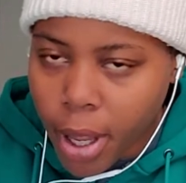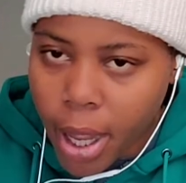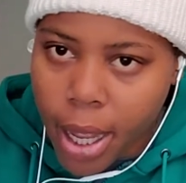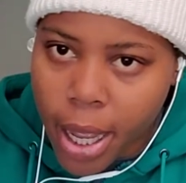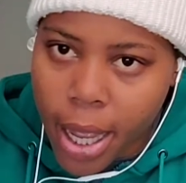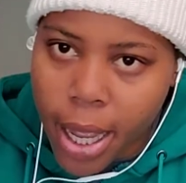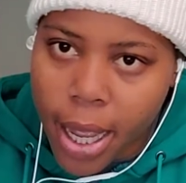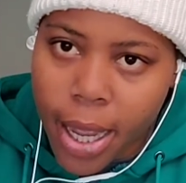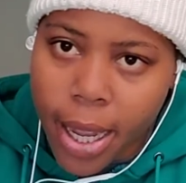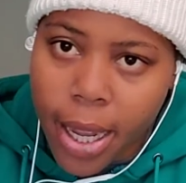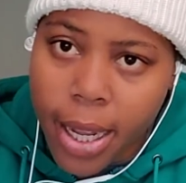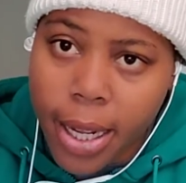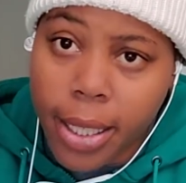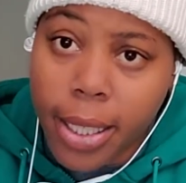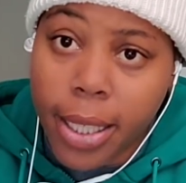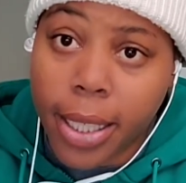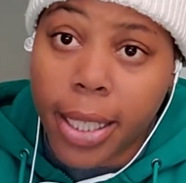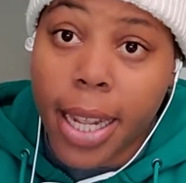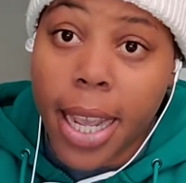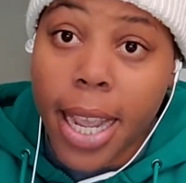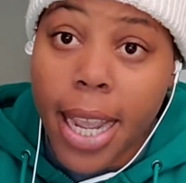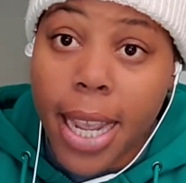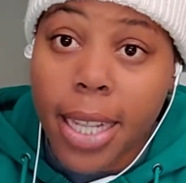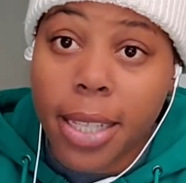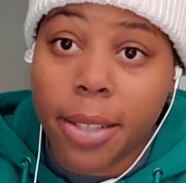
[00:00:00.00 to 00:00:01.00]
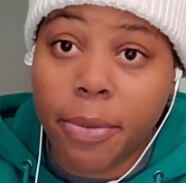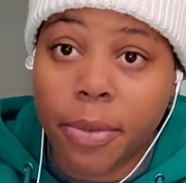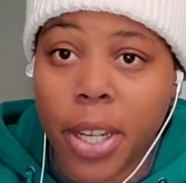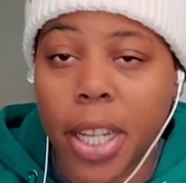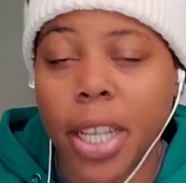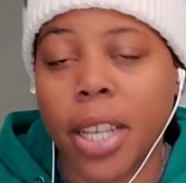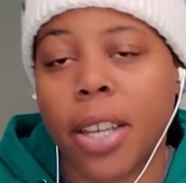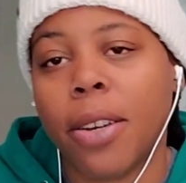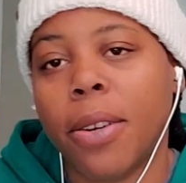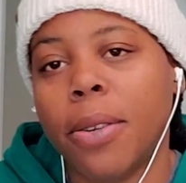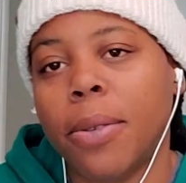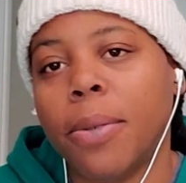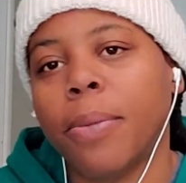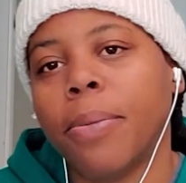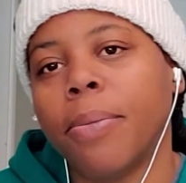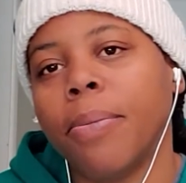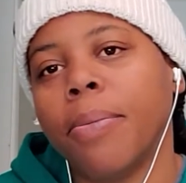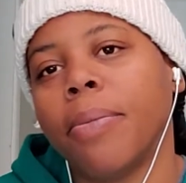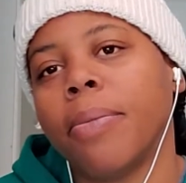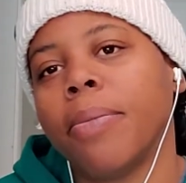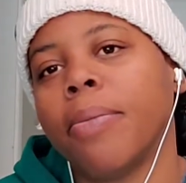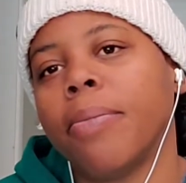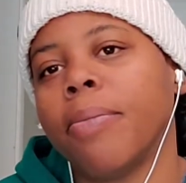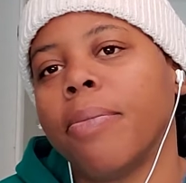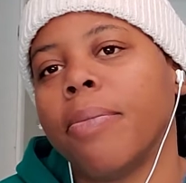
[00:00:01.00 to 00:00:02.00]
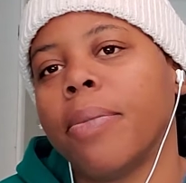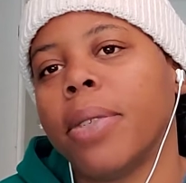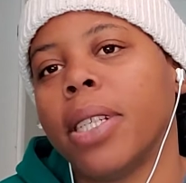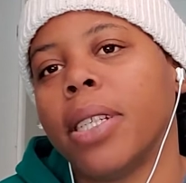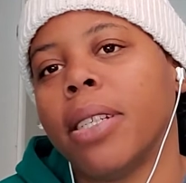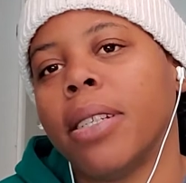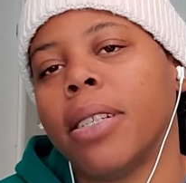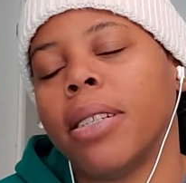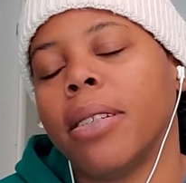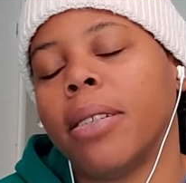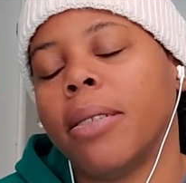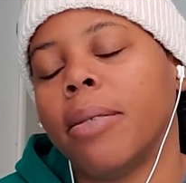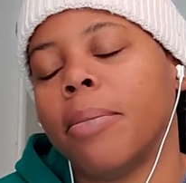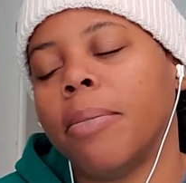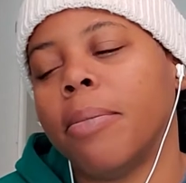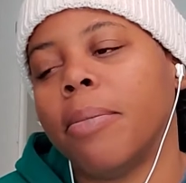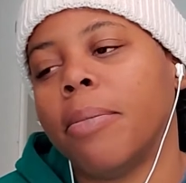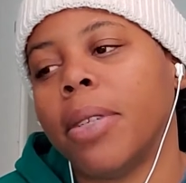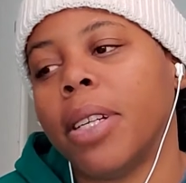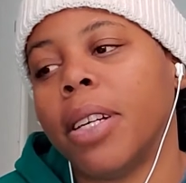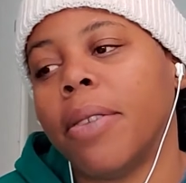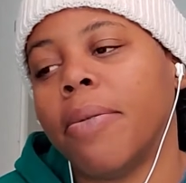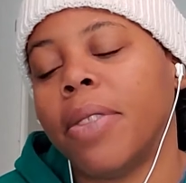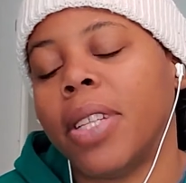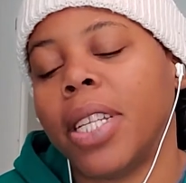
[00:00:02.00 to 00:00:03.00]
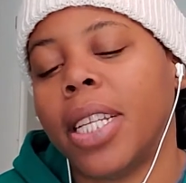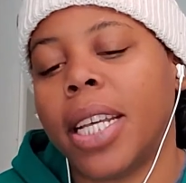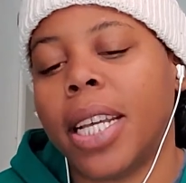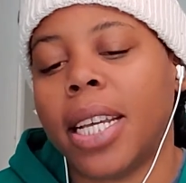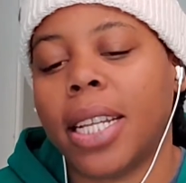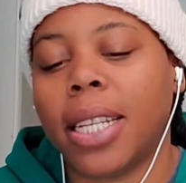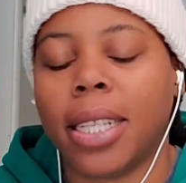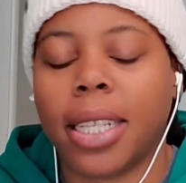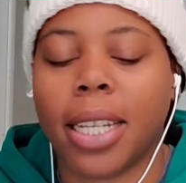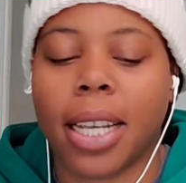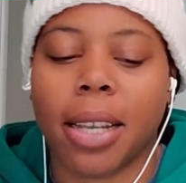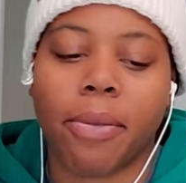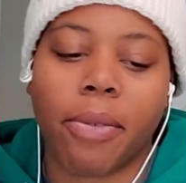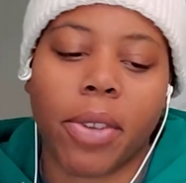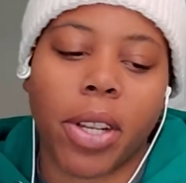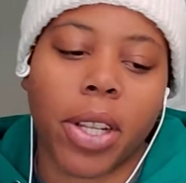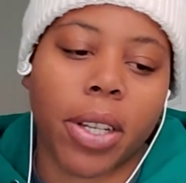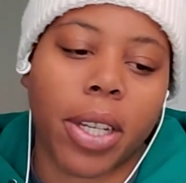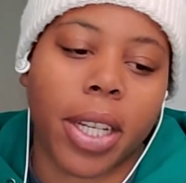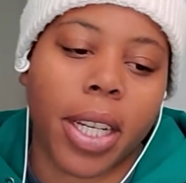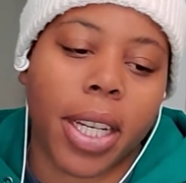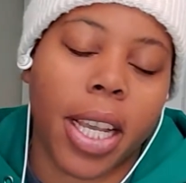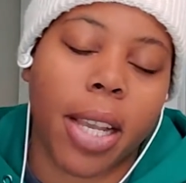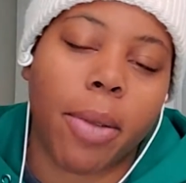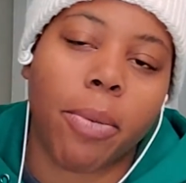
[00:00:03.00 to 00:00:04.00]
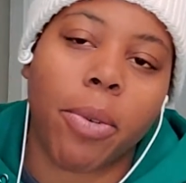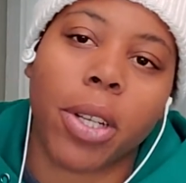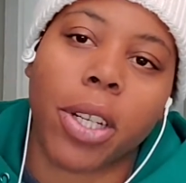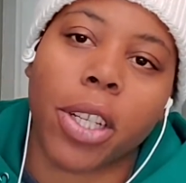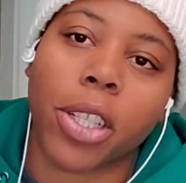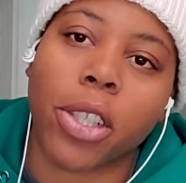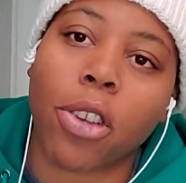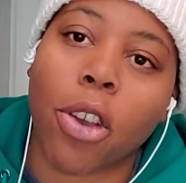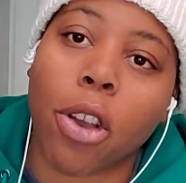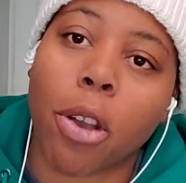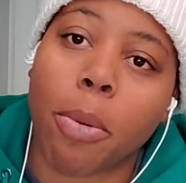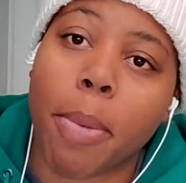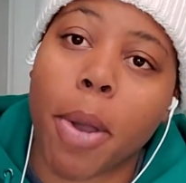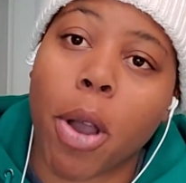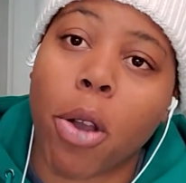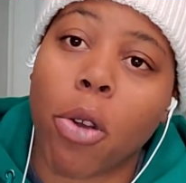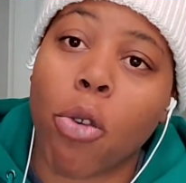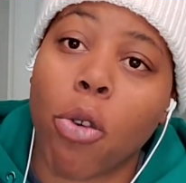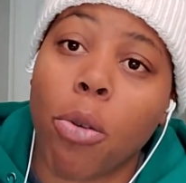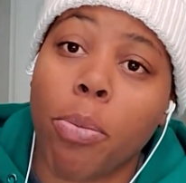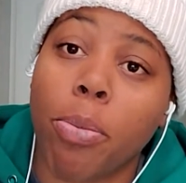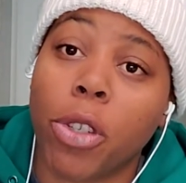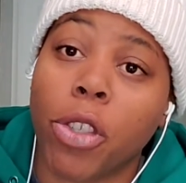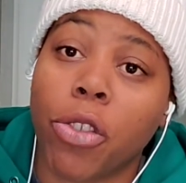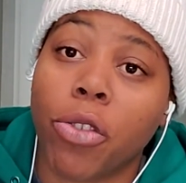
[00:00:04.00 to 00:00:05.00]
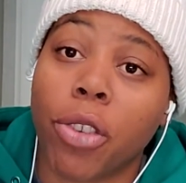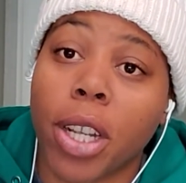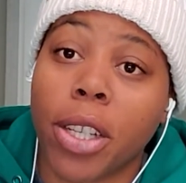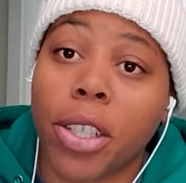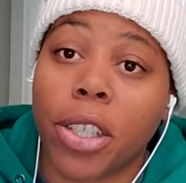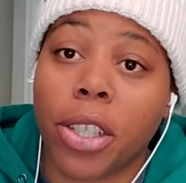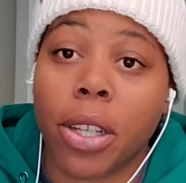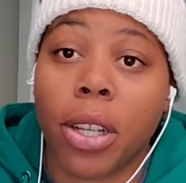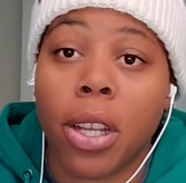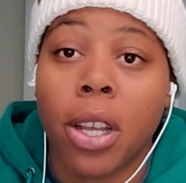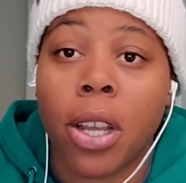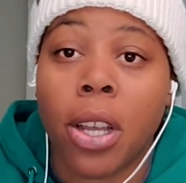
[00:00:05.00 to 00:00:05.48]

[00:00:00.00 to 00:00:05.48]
And today's video of the day, the second video of the day, we're going to talk about corporate structure.